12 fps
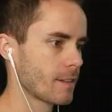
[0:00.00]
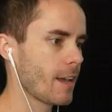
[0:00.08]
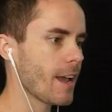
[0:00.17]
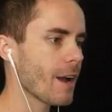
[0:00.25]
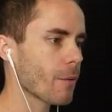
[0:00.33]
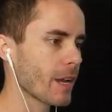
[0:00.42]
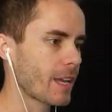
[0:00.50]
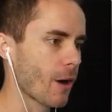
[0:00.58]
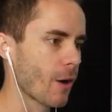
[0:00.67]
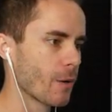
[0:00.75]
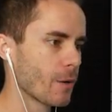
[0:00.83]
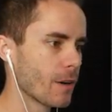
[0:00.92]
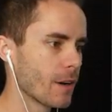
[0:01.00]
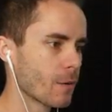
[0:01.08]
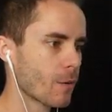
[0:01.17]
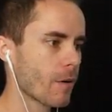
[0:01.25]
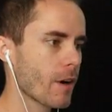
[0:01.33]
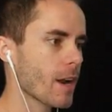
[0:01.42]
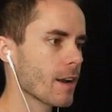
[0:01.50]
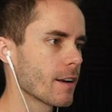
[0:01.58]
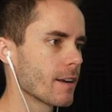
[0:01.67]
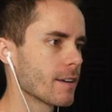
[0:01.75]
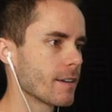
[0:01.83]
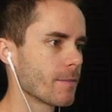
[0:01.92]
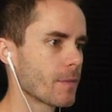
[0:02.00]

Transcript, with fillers: There we go, we're in.